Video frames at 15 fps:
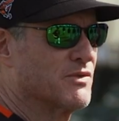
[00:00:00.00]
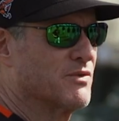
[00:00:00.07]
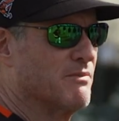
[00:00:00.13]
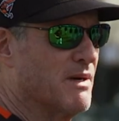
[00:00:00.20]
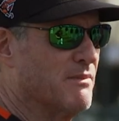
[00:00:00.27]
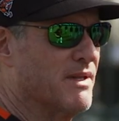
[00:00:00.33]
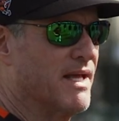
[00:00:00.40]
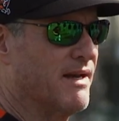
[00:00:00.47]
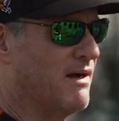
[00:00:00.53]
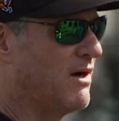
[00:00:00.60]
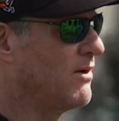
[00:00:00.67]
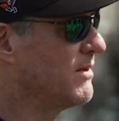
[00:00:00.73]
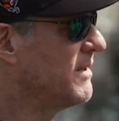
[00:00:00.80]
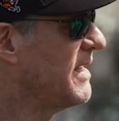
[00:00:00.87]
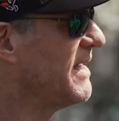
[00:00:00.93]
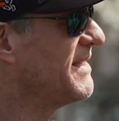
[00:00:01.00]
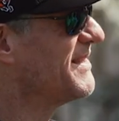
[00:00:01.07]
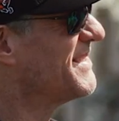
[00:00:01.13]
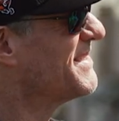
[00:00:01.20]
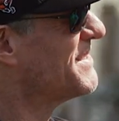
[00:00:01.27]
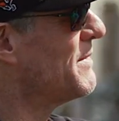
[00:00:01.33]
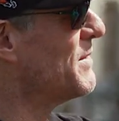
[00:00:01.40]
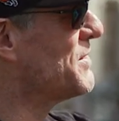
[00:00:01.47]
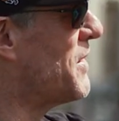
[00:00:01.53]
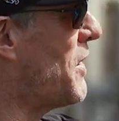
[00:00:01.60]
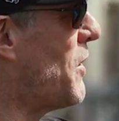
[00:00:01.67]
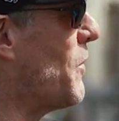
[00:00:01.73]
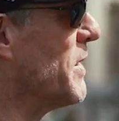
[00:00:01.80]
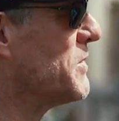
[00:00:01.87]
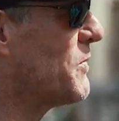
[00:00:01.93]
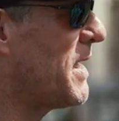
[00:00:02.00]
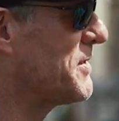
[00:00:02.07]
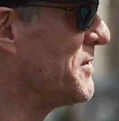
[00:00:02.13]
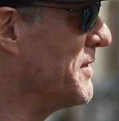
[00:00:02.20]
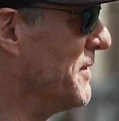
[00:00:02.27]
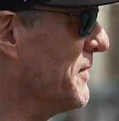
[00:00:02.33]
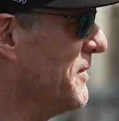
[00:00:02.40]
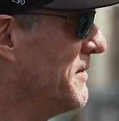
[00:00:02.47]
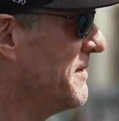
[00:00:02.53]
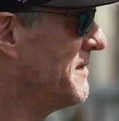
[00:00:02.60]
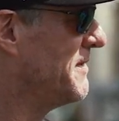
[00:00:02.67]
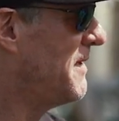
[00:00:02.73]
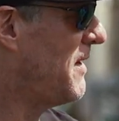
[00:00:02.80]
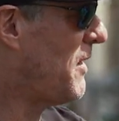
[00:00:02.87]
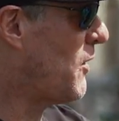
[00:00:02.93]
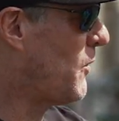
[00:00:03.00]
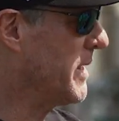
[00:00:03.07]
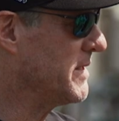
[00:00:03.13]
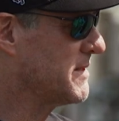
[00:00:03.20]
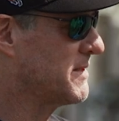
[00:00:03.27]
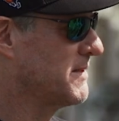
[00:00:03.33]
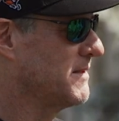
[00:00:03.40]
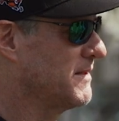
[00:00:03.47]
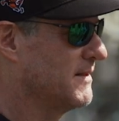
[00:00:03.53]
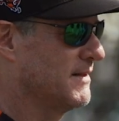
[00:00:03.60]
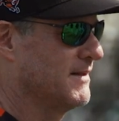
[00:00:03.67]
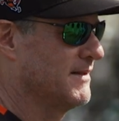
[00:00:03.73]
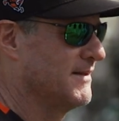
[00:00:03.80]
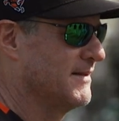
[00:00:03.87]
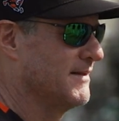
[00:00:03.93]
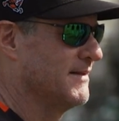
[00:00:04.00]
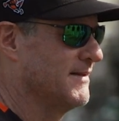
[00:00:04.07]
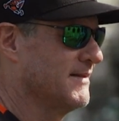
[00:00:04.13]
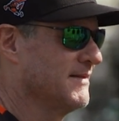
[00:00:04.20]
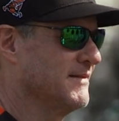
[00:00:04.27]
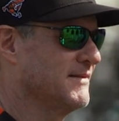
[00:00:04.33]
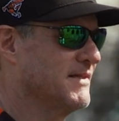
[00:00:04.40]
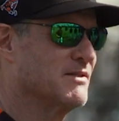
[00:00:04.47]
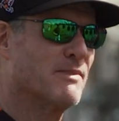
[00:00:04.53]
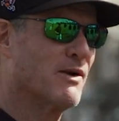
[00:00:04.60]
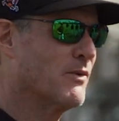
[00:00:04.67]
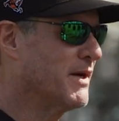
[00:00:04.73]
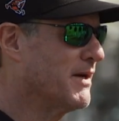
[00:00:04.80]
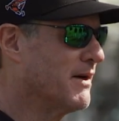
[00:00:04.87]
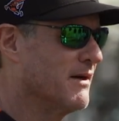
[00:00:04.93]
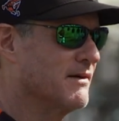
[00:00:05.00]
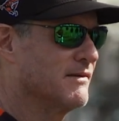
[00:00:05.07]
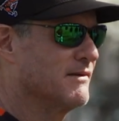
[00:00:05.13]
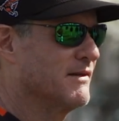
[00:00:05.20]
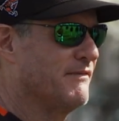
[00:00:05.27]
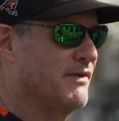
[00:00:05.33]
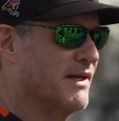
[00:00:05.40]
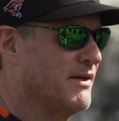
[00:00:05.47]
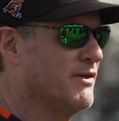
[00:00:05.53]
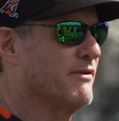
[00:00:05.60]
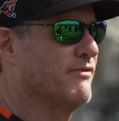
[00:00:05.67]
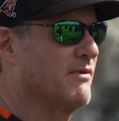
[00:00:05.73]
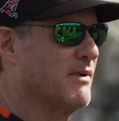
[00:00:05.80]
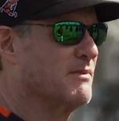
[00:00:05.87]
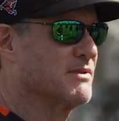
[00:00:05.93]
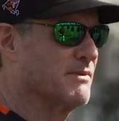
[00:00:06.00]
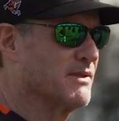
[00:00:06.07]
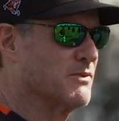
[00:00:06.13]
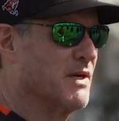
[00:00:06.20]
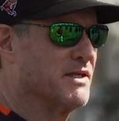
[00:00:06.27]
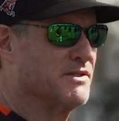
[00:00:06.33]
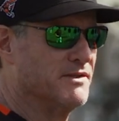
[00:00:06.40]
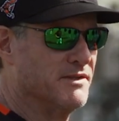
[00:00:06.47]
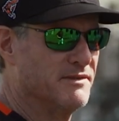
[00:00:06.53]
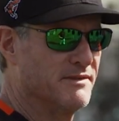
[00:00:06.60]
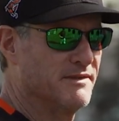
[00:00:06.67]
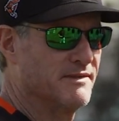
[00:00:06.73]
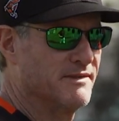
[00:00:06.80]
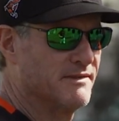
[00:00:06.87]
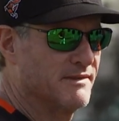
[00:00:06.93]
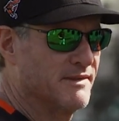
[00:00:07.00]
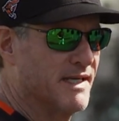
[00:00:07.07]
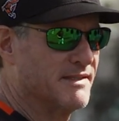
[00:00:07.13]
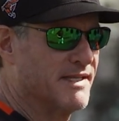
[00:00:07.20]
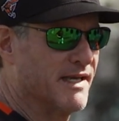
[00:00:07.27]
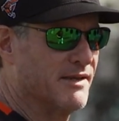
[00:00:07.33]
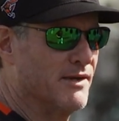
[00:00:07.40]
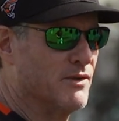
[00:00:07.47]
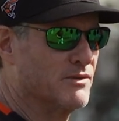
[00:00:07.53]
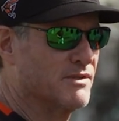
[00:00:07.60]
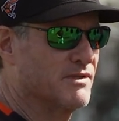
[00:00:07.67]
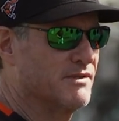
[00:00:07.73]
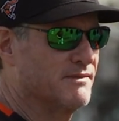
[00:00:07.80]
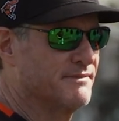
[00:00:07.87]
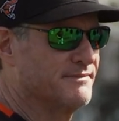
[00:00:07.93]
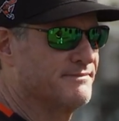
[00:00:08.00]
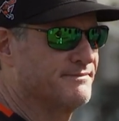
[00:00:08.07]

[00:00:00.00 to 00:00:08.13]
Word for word: Just remember that. Someone's always watching you. Always. Doesn't matter where you are. If you got a uniform on, somebody's watching you and taking notes.